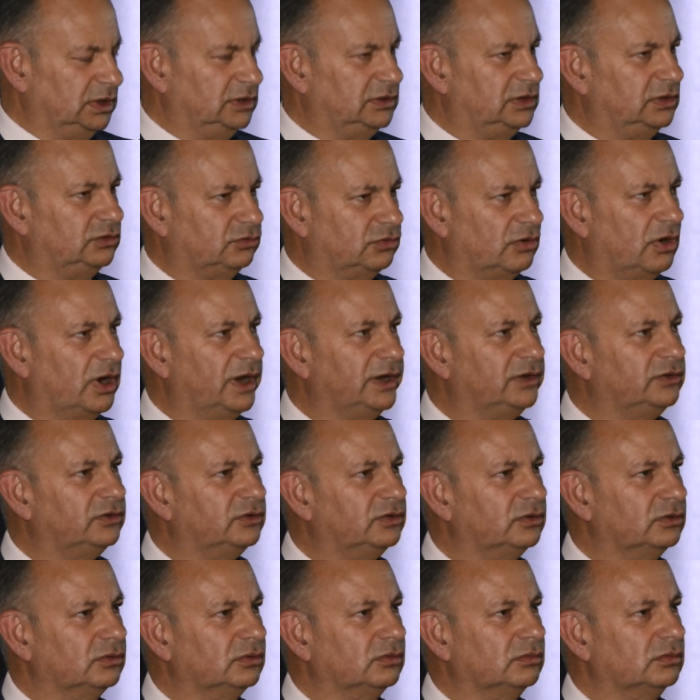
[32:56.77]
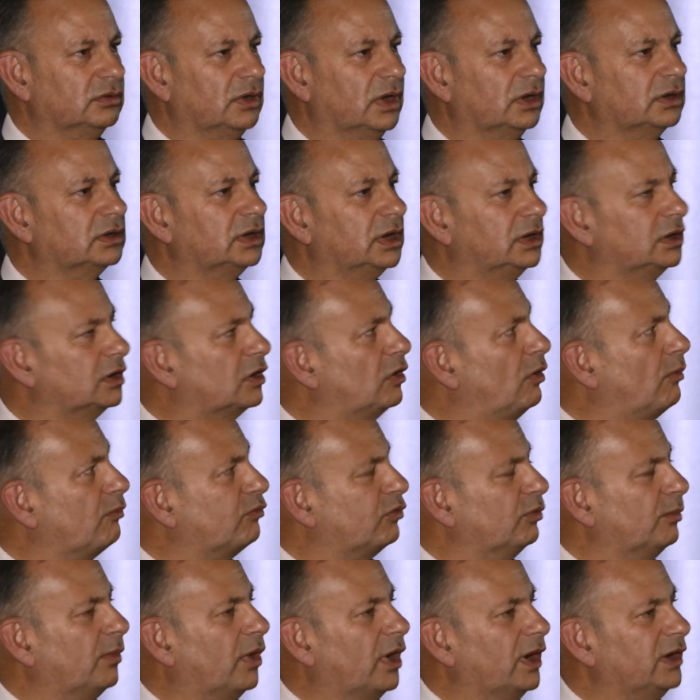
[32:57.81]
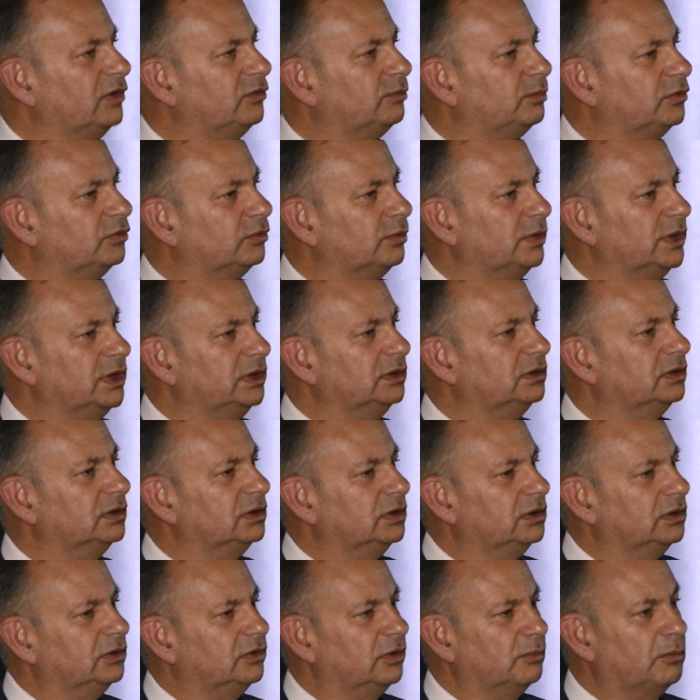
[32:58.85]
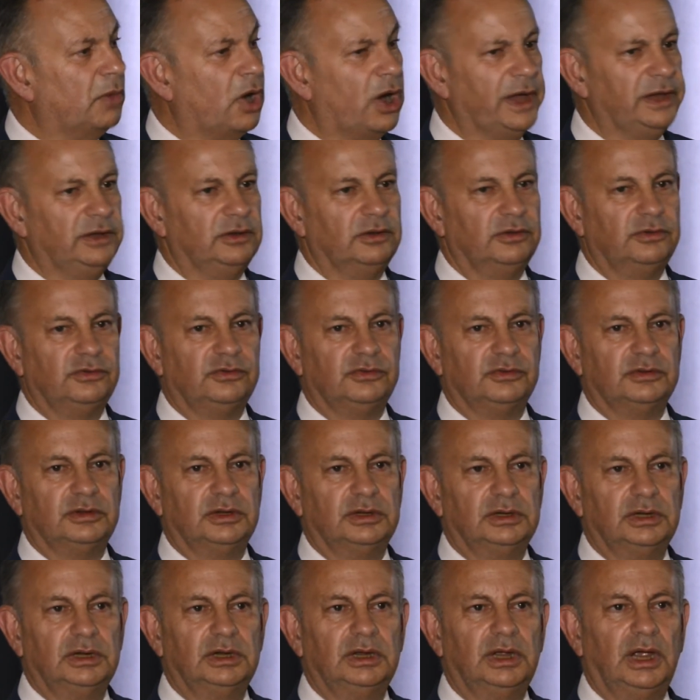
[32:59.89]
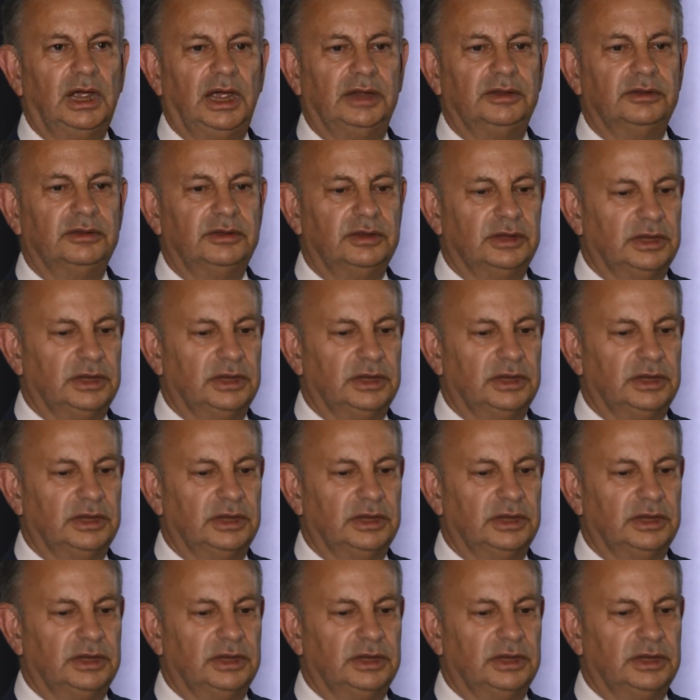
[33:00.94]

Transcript: he did try to uh, get a compromise between the miners and